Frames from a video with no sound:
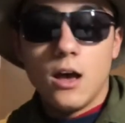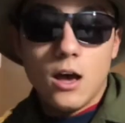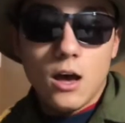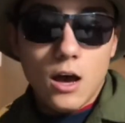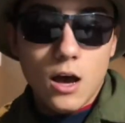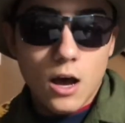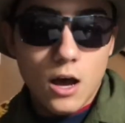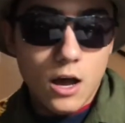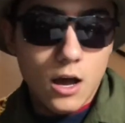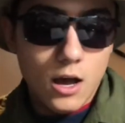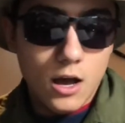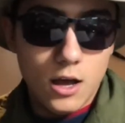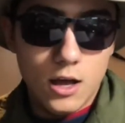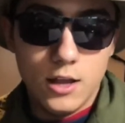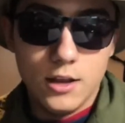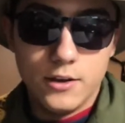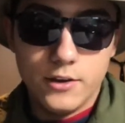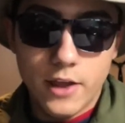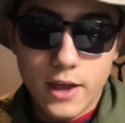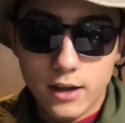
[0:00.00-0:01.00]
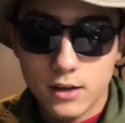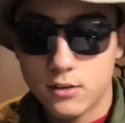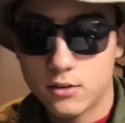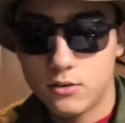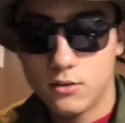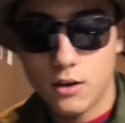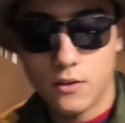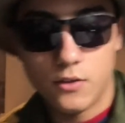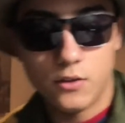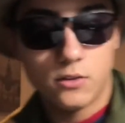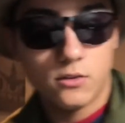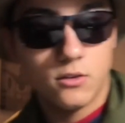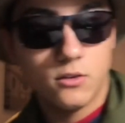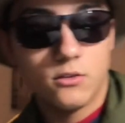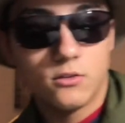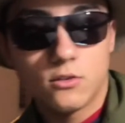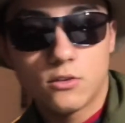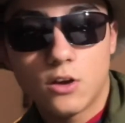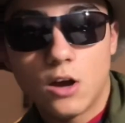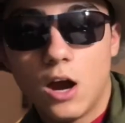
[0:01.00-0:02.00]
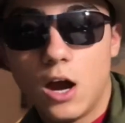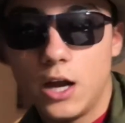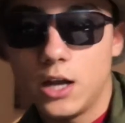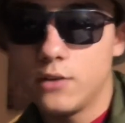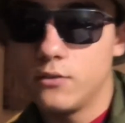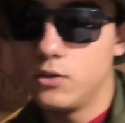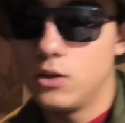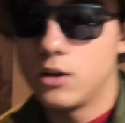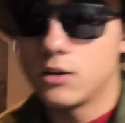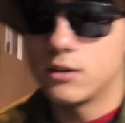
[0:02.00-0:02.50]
Next, and this is kind of along the